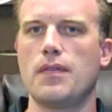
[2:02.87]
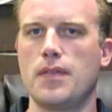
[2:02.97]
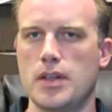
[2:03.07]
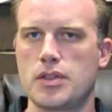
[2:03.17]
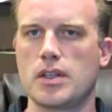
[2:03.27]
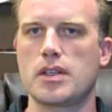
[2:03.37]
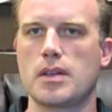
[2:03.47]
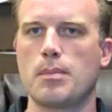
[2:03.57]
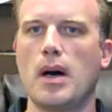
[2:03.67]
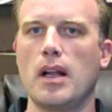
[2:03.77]

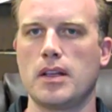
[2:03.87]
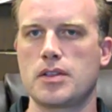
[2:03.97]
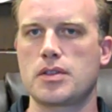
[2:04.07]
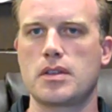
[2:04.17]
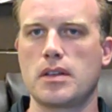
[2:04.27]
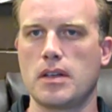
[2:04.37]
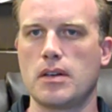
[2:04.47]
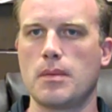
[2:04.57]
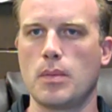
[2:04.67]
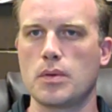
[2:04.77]
efficient and polished, you
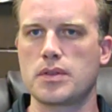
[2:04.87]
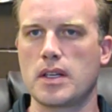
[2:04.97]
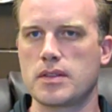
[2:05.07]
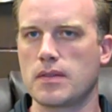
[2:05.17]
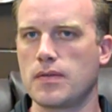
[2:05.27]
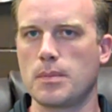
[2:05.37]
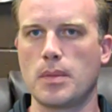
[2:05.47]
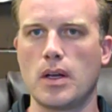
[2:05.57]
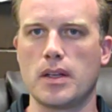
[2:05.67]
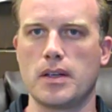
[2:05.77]
know, on both sides of the
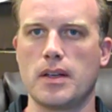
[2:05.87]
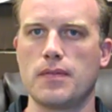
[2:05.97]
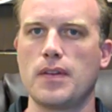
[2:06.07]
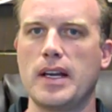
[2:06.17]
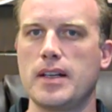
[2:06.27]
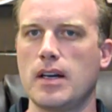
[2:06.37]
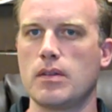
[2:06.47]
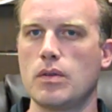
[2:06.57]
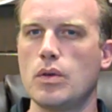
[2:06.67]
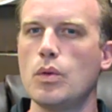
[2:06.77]
football, and find
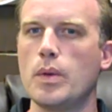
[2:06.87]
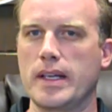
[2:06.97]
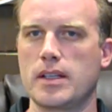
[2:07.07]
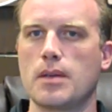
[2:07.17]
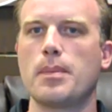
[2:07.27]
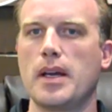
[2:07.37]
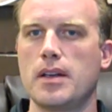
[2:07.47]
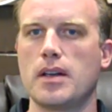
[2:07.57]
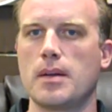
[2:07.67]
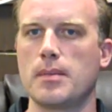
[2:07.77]
out who we can
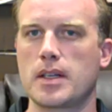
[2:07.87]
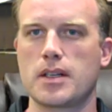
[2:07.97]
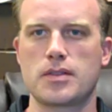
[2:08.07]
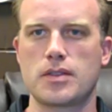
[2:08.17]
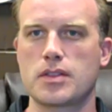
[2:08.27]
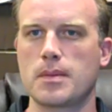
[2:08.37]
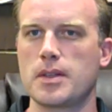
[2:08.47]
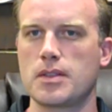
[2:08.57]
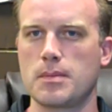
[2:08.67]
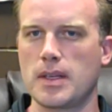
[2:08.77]
depend on, because there's going
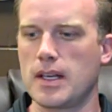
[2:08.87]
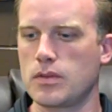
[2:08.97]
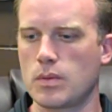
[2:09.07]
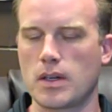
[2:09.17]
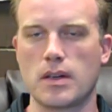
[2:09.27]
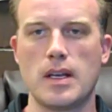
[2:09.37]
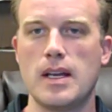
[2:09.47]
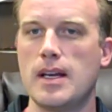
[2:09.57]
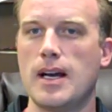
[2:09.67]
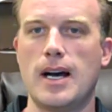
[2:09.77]
to be some days where
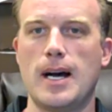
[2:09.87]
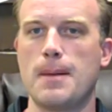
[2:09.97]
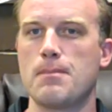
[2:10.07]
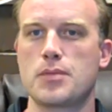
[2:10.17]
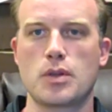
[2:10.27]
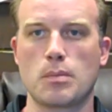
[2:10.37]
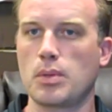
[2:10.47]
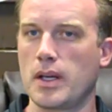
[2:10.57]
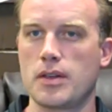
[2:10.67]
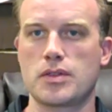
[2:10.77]
certain
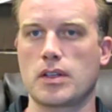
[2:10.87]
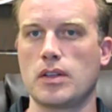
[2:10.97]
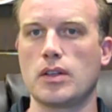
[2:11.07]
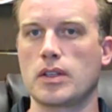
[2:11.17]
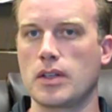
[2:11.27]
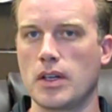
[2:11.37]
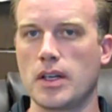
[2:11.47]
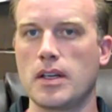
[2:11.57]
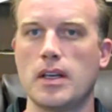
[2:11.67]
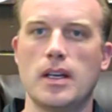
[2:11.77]
players are going to look
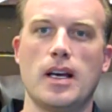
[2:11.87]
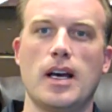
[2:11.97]
good,